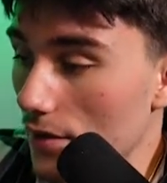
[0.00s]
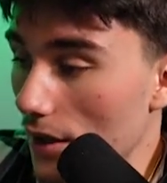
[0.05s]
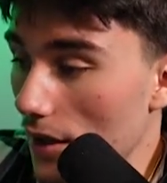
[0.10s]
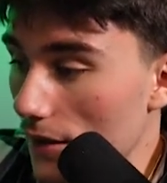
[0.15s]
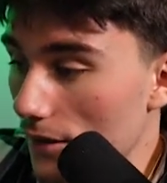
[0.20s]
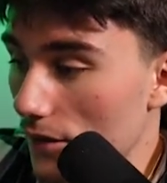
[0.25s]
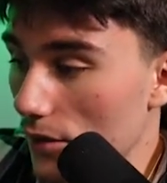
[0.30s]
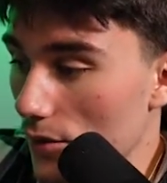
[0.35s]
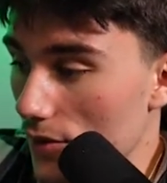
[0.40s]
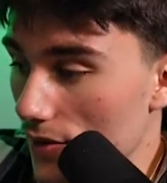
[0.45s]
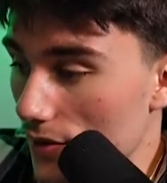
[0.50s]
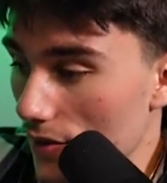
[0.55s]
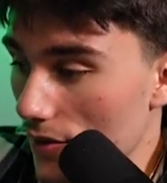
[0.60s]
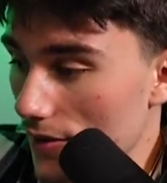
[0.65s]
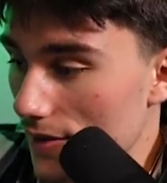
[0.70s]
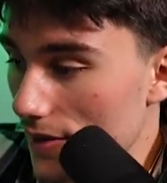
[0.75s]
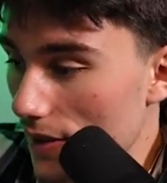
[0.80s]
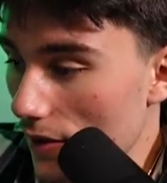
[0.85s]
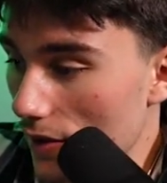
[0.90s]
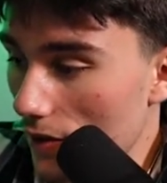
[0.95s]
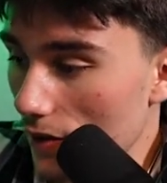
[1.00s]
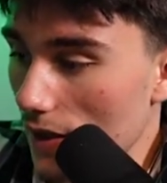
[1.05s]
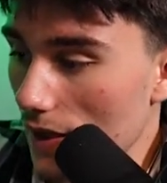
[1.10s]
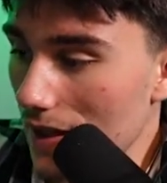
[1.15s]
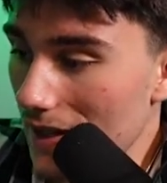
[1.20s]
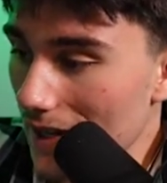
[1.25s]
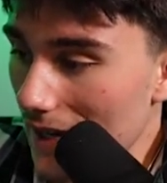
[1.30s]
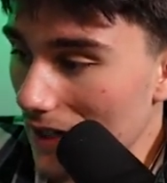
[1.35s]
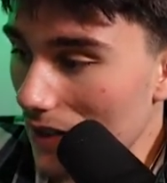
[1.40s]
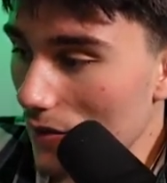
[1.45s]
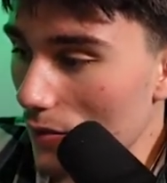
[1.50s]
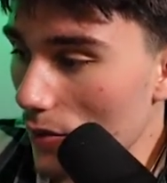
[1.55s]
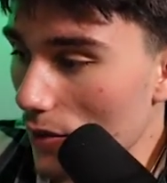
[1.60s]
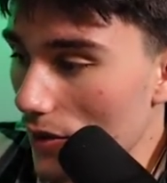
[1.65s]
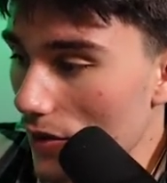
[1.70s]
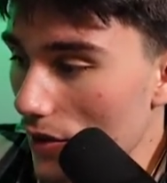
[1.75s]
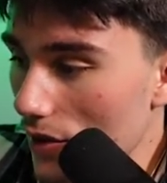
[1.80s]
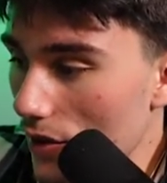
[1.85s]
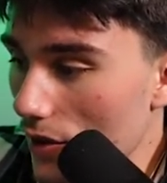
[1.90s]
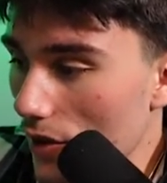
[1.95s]
influencers that are connected
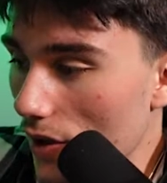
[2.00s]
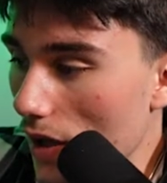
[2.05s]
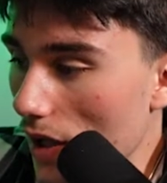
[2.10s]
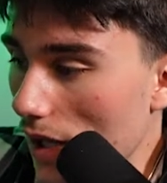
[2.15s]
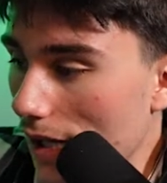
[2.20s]
with her.